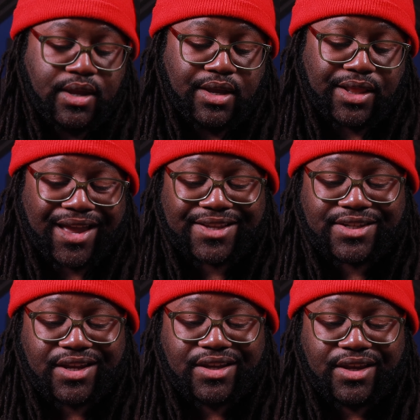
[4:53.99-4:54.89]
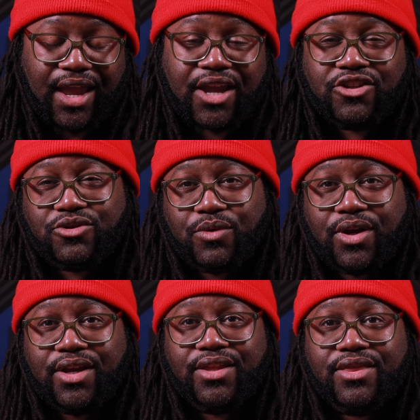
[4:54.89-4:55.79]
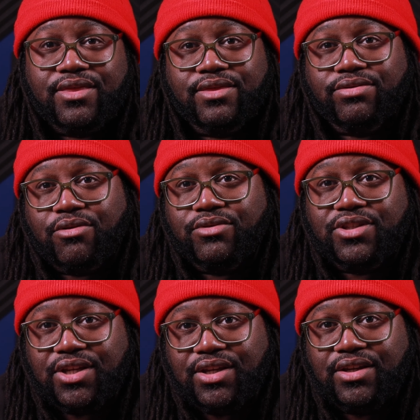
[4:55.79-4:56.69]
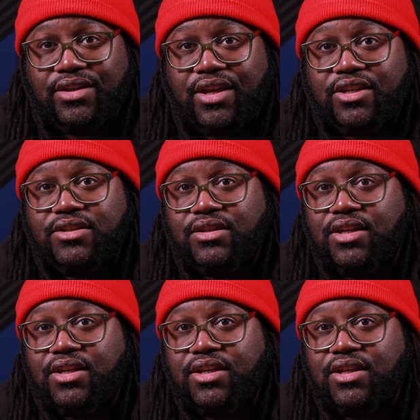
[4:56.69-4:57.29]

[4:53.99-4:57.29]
like I say, Android 13 is